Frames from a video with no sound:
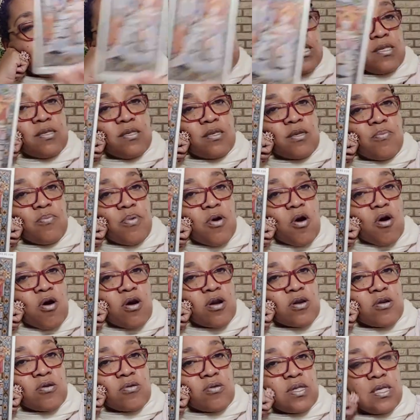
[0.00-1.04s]
This is a
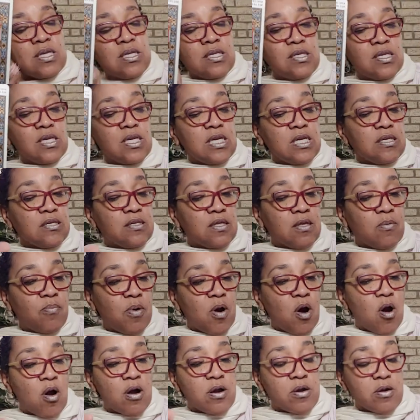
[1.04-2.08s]
partner. This is the
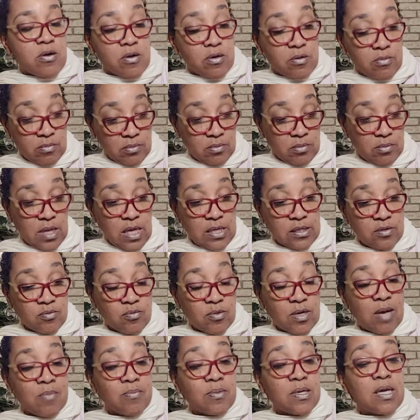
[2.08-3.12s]
partner. That's
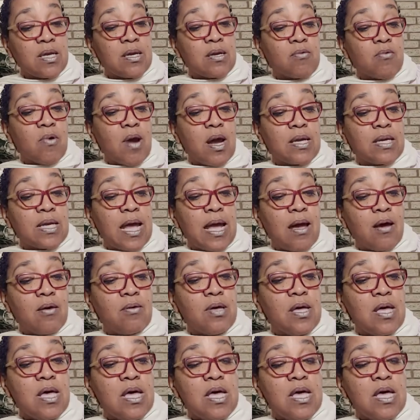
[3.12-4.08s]
what I'm getting right now.